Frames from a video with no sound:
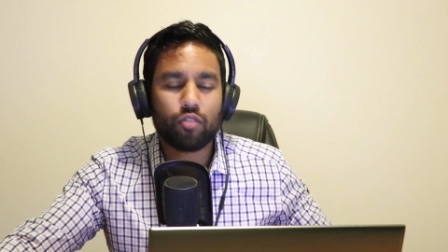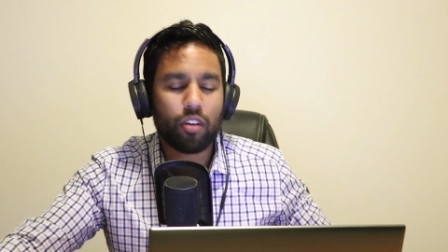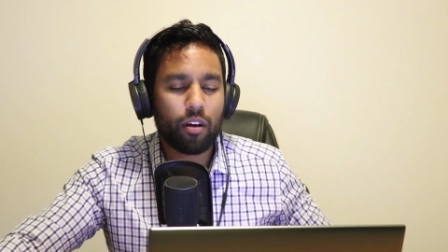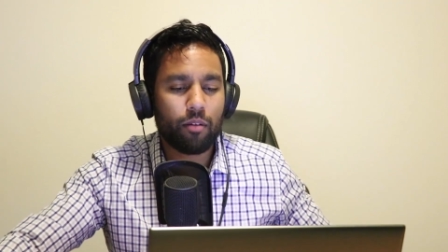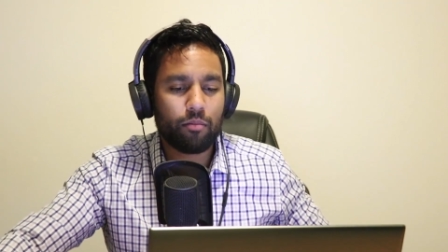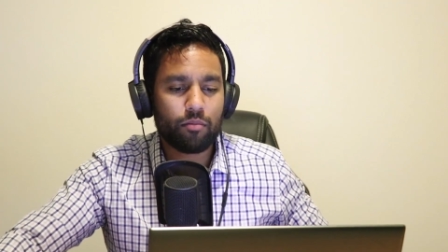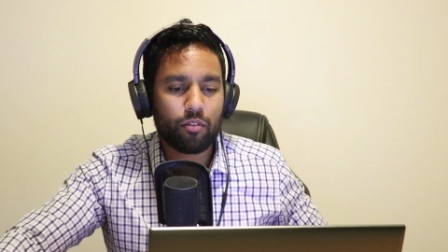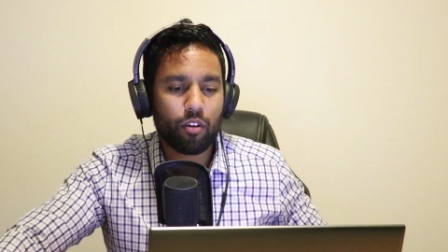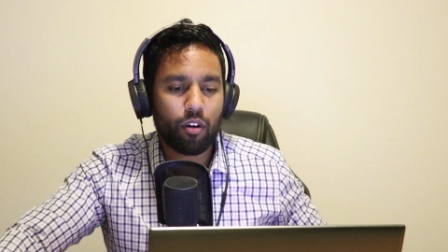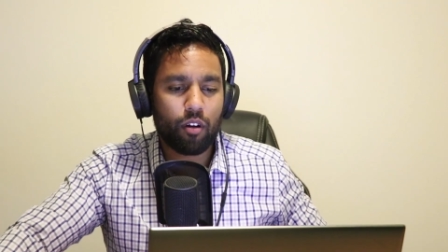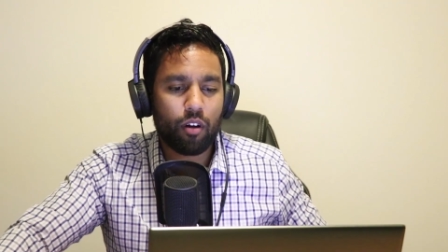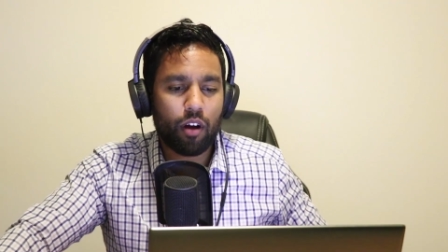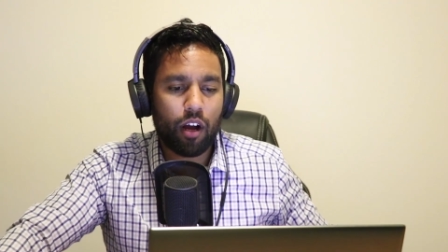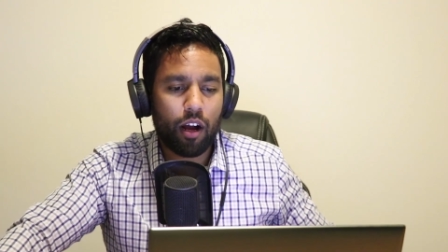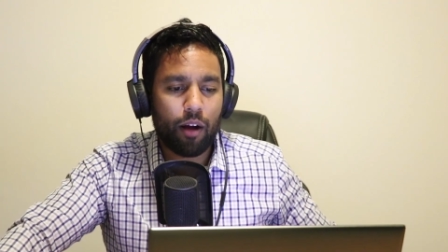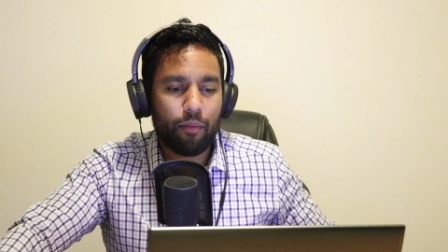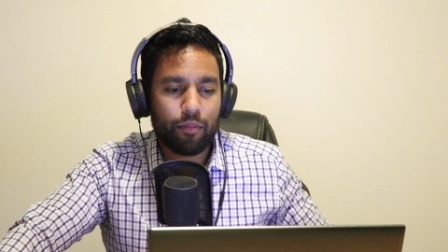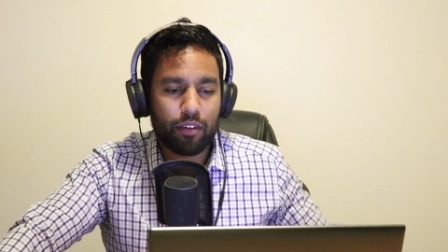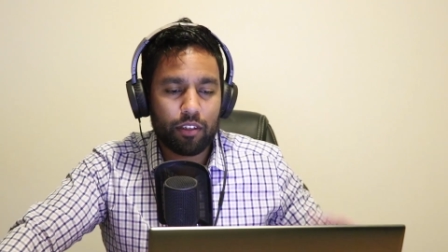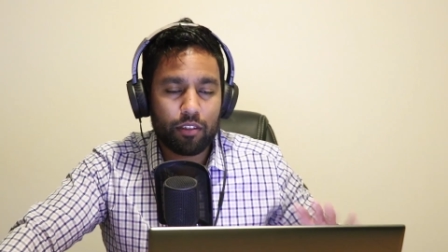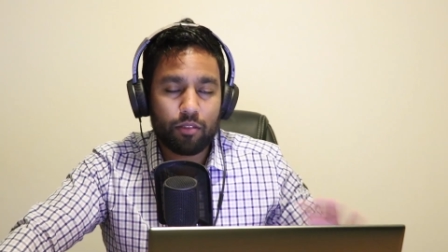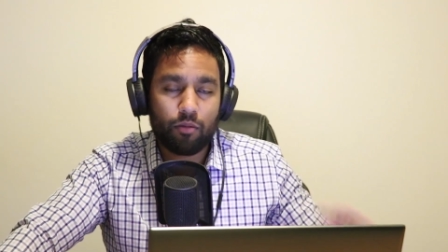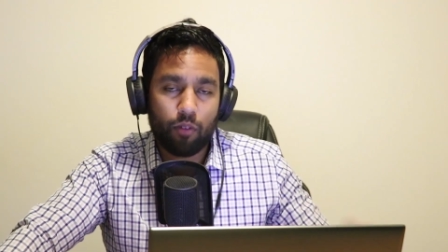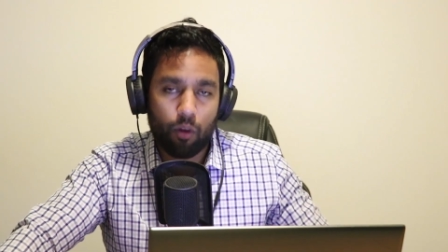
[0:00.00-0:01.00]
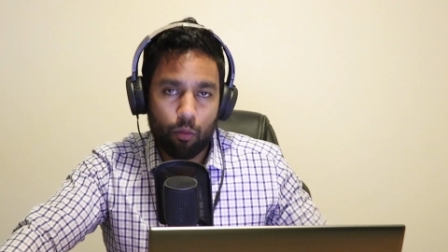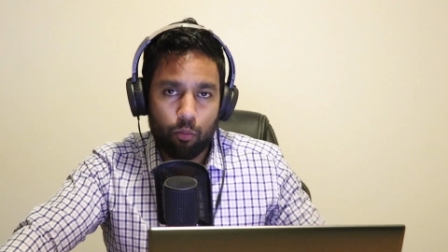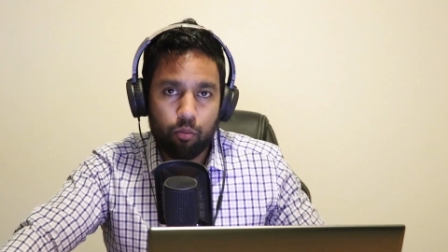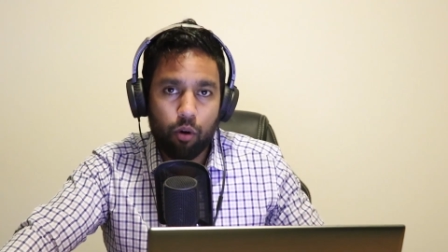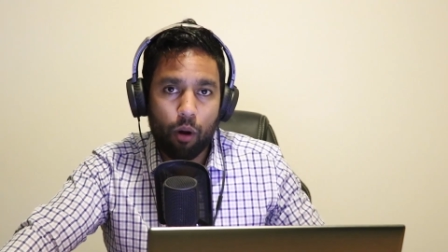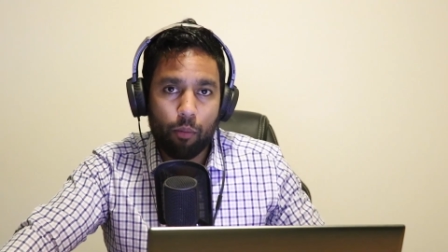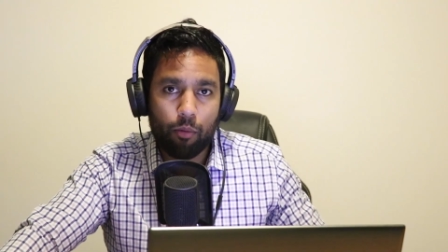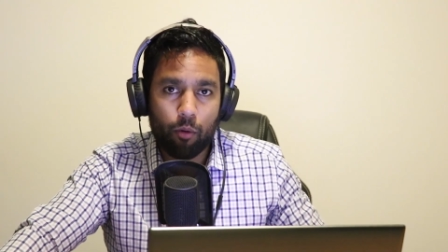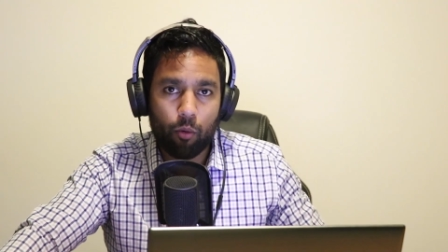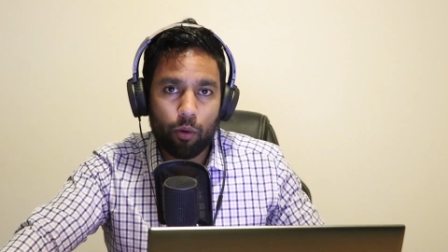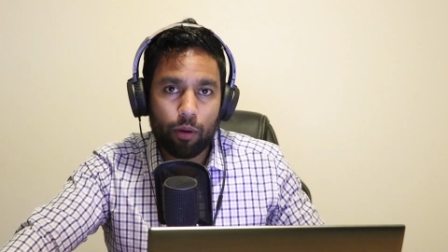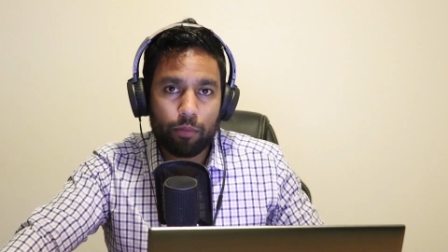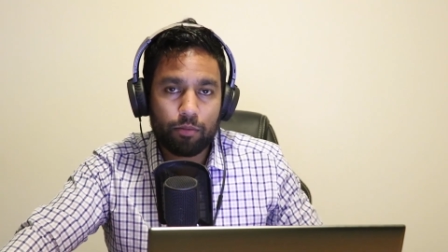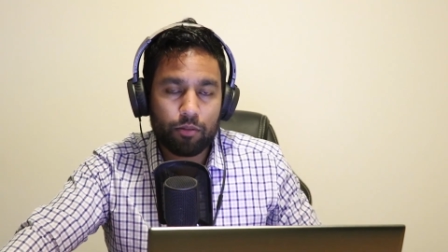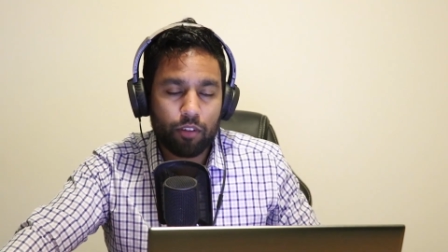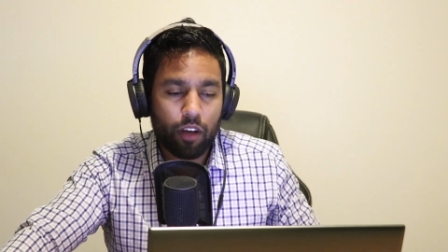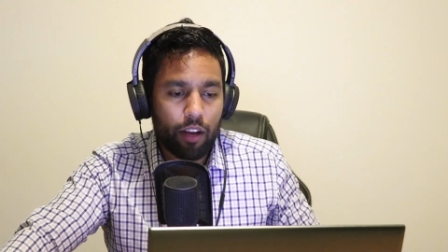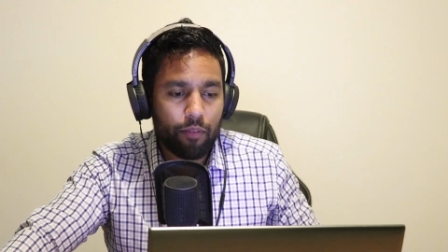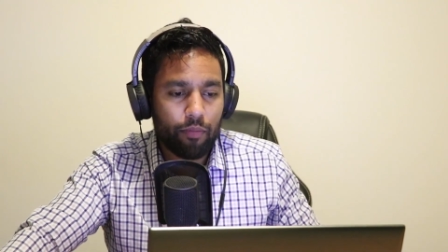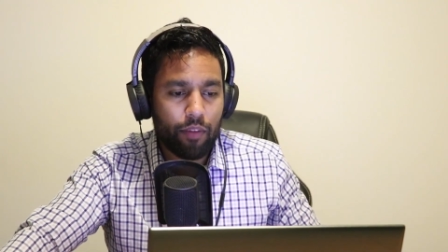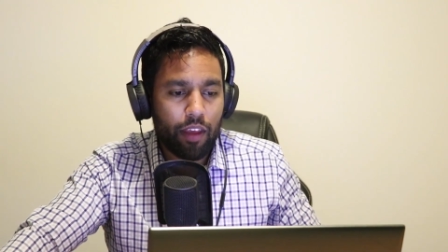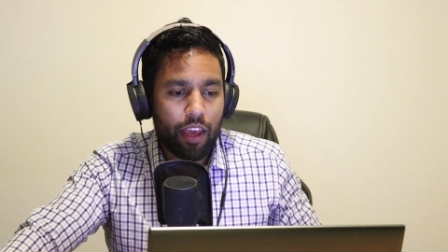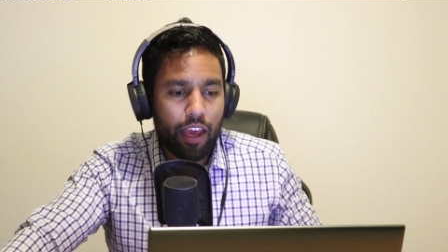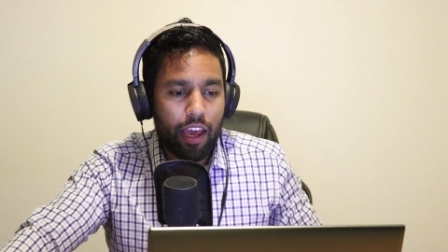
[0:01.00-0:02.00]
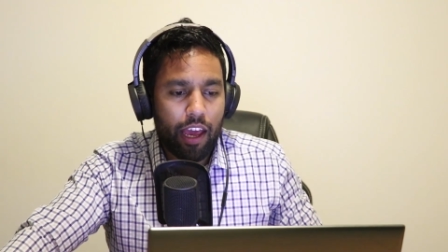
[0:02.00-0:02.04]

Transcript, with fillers: Trump, um, his proper website,